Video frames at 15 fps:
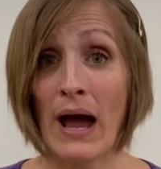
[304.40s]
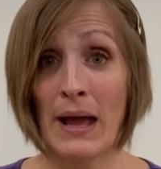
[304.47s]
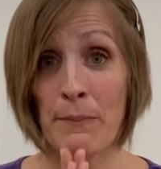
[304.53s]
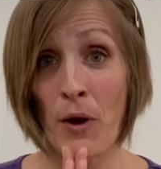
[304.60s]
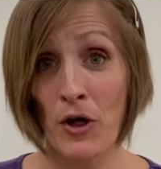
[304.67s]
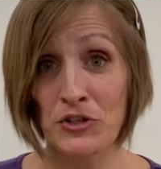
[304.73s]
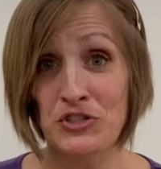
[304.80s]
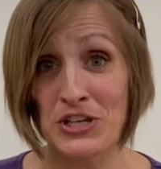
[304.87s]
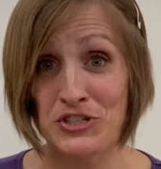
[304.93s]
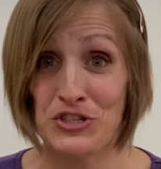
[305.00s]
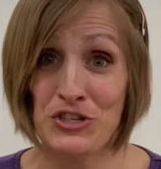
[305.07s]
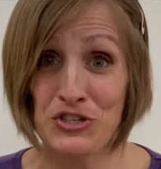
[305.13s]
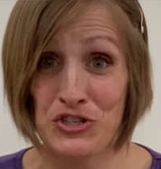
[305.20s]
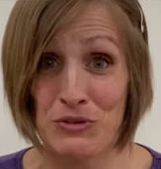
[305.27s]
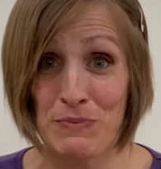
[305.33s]
I apologize to the
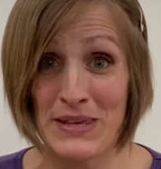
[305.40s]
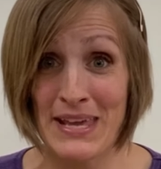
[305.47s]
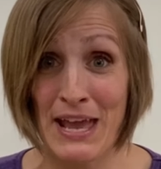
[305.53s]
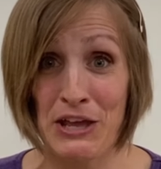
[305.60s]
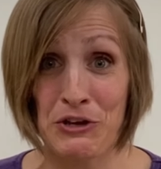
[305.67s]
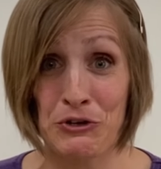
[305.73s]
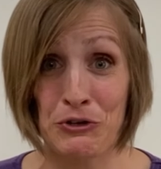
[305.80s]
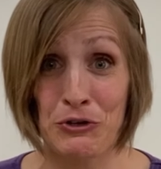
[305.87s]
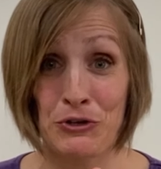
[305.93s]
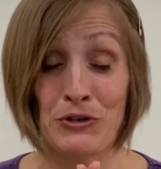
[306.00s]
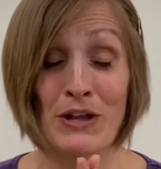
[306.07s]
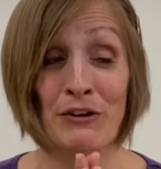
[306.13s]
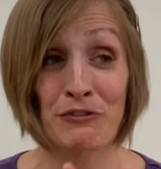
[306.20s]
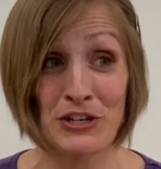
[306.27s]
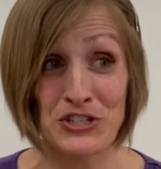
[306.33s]
GPA
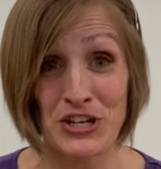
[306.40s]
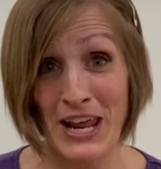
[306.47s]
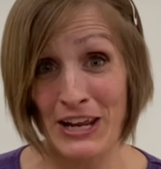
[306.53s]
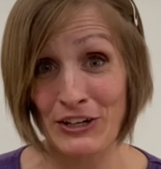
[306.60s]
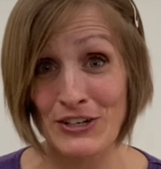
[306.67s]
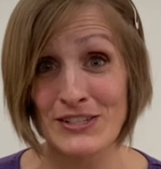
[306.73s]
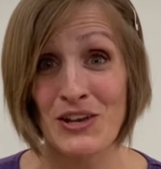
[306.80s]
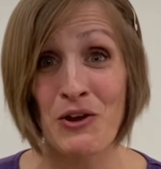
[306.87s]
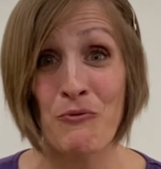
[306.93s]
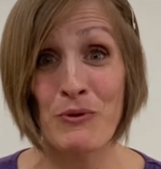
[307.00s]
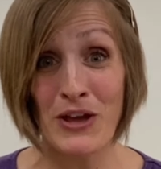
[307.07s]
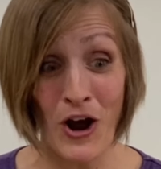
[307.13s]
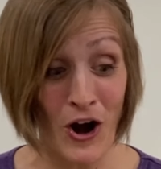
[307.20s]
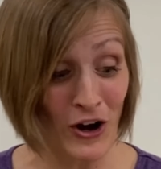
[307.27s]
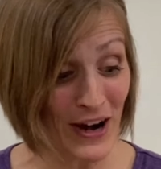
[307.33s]
originators. We
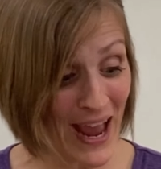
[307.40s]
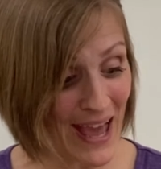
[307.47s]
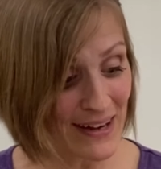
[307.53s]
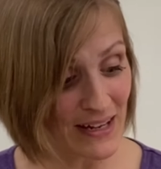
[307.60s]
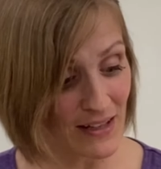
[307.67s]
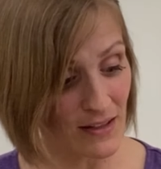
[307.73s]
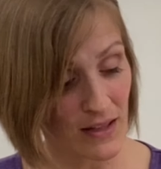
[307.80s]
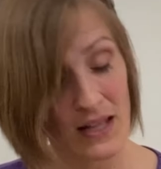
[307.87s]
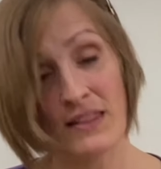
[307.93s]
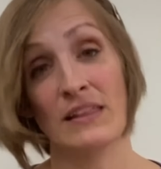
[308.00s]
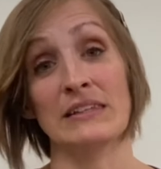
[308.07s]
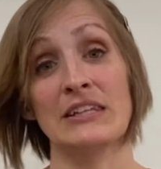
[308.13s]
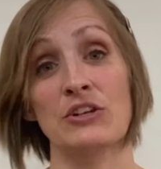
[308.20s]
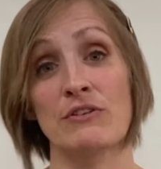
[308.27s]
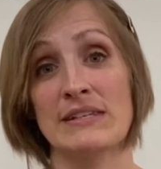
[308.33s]
are adding the
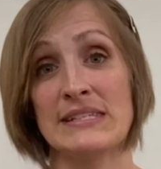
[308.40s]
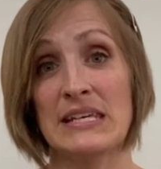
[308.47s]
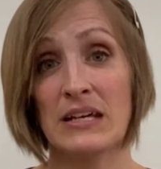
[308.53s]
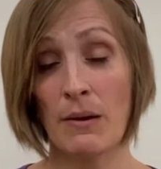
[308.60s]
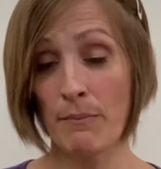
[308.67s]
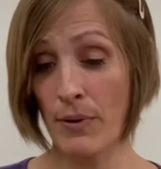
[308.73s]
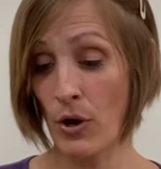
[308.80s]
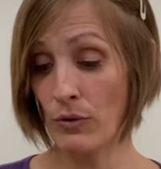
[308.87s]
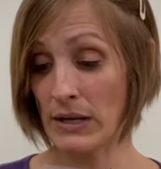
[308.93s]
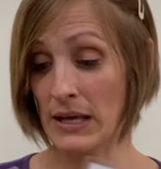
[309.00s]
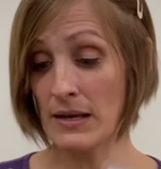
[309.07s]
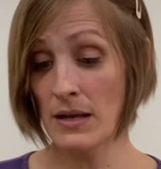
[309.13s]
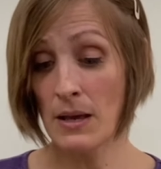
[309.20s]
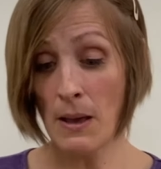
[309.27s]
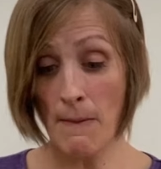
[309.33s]
literacy
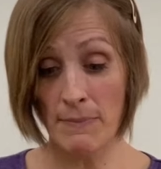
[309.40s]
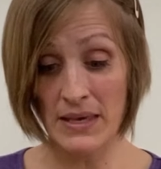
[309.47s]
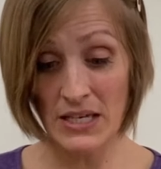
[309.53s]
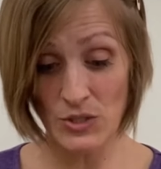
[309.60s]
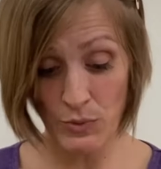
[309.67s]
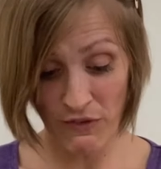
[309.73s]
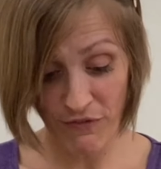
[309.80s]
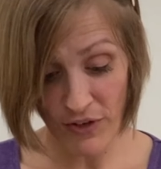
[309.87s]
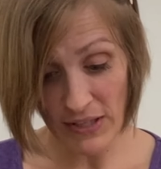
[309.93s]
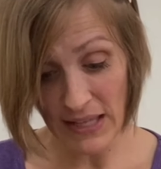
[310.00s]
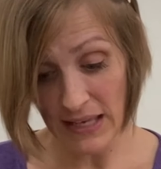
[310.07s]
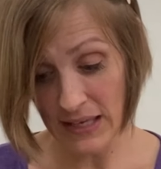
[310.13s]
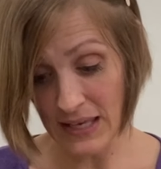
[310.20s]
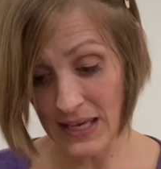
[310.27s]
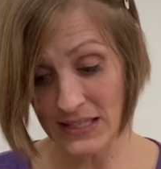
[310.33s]
component because we feel
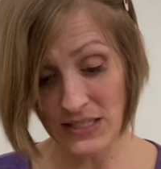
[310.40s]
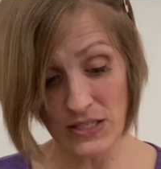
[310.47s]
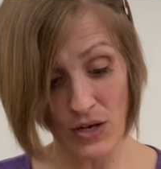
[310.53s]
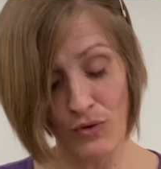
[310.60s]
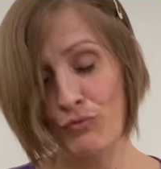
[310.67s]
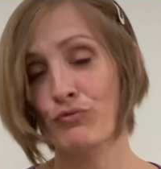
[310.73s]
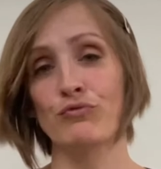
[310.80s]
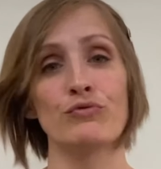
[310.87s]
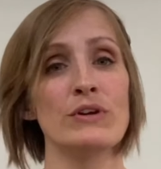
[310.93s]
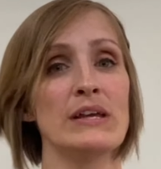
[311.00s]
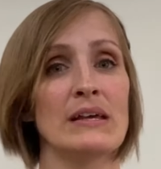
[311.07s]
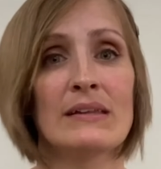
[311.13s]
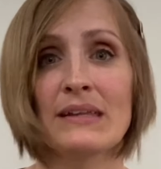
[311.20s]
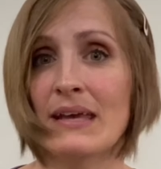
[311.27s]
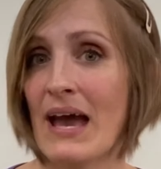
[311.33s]
like it
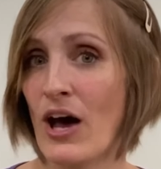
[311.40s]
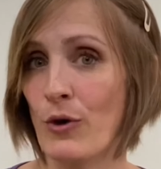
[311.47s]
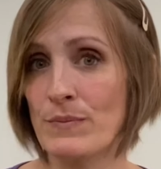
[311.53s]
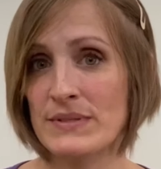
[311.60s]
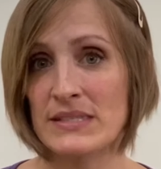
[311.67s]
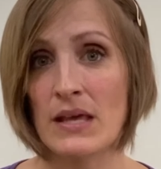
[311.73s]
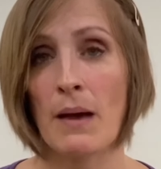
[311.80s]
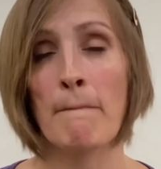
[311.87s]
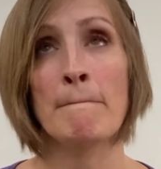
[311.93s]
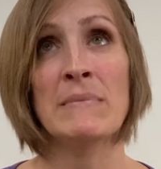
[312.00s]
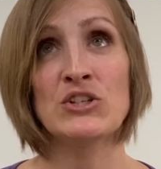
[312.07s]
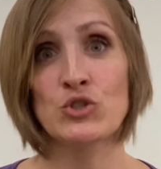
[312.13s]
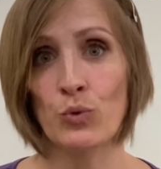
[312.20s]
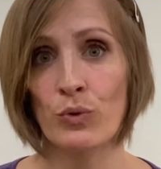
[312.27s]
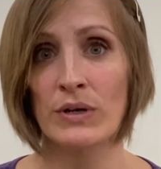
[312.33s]
really helps the
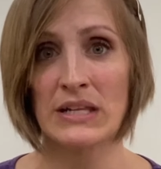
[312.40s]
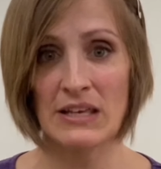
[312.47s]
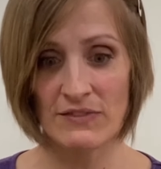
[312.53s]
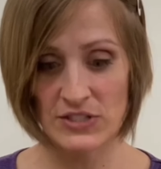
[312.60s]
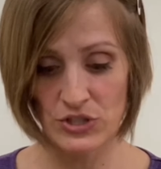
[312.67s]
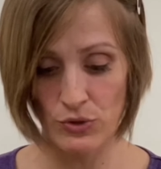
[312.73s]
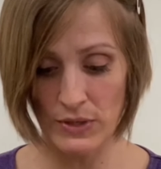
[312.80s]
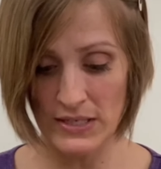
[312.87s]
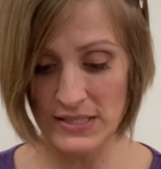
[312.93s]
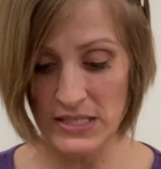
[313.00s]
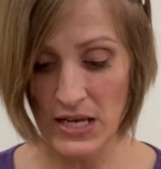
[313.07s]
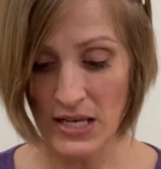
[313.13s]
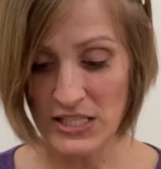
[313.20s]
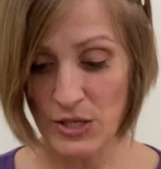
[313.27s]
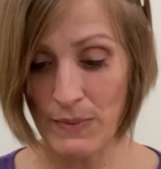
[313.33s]
majority of students
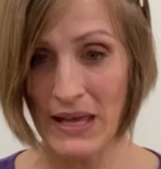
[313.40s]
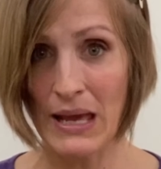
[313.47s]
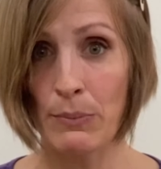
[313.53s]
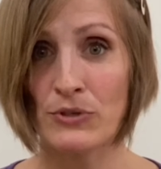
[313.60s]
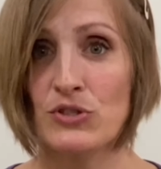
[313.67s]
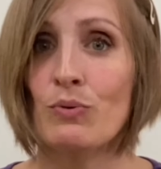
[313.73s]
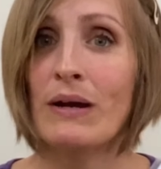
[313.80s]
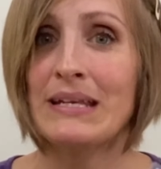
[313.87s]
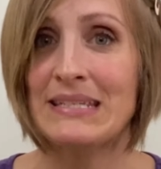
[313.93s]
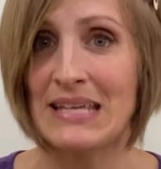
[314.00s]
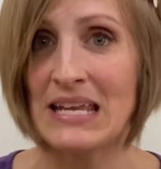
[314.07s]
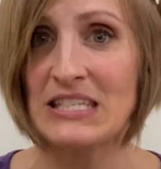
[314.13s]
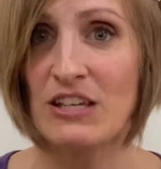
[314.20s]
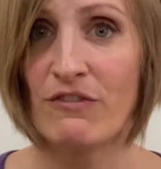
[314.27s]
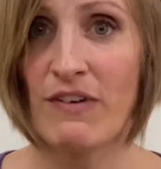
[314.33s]
to be able to
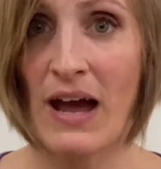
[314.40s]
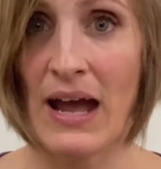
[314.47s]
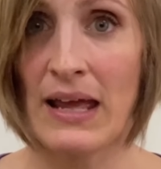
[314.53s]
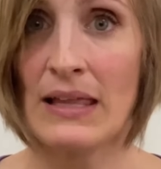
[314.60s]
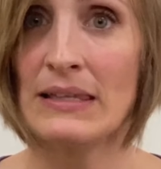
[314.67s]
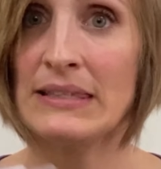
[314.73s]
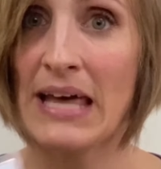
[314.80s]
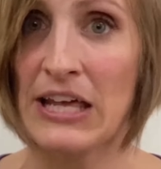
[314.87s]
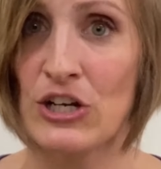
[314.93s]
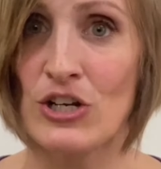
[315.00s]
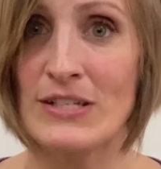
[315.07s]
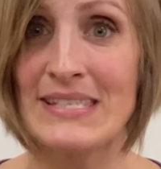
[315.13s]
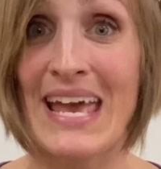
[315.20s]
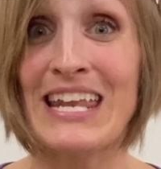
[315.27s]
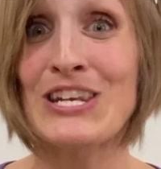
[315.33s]
identify letters
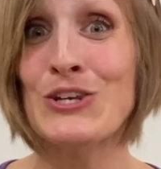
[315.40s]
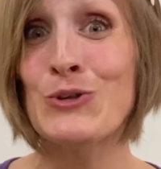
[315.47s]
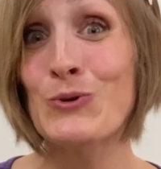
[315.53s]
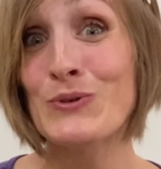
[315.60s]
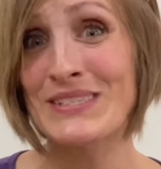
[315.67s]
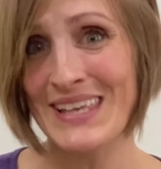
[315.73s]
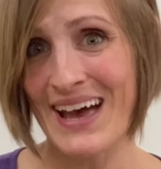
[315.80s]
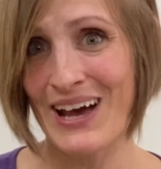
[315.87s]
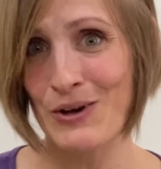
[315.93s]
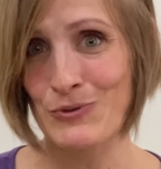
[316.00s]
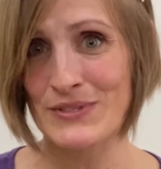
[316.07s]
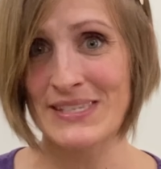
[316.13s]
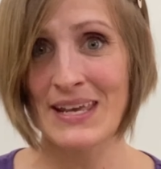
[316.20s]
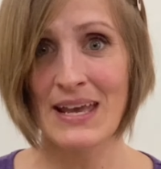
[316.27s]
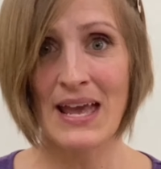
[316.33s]
and new
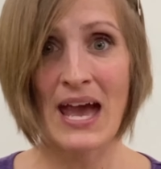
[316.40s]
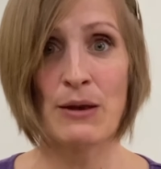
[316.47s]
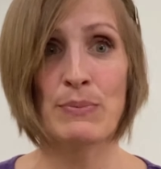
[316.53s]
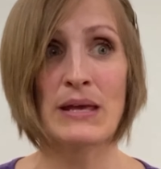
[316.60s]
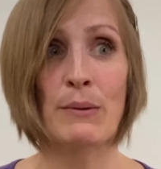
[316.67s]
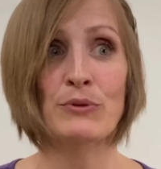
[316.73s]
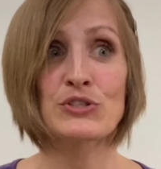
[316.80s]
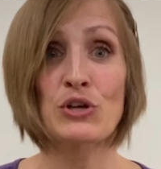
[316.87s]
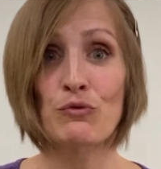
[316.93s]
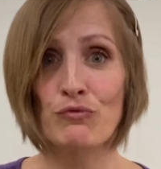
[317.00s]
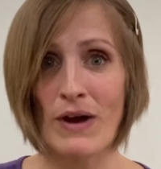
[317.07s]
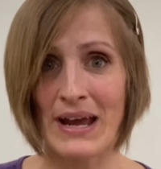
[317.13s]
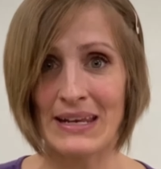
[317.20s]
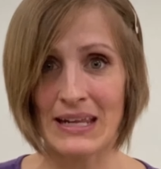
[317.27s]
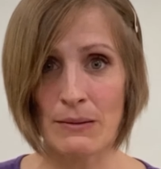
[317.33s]
sounds and be able to
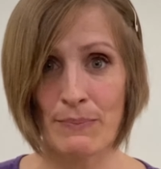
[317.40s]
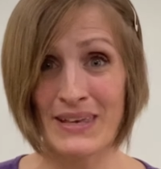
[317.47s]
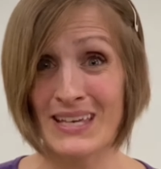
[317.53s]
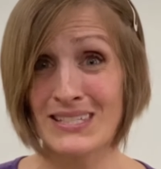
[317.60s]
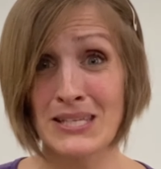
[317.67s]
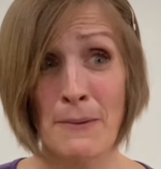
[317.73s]
write it, because